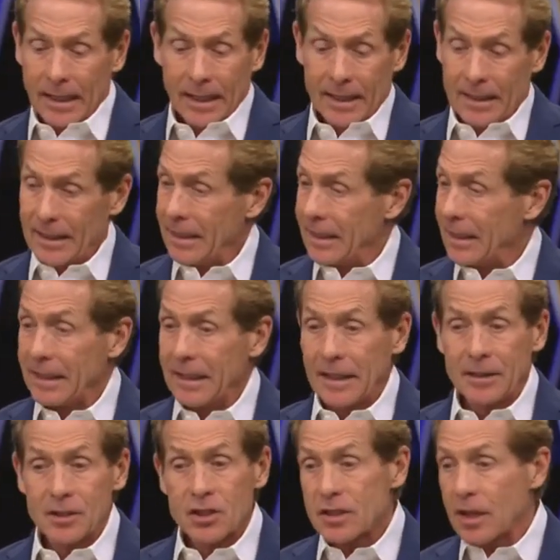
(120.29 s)
And
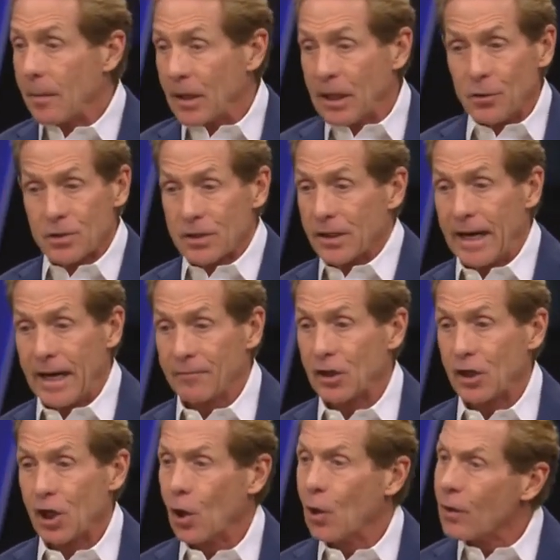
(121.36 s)
again, somebody was going to have
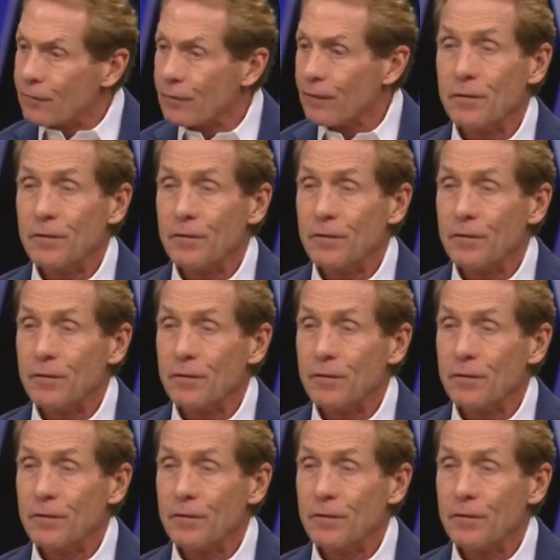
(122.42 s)
to go,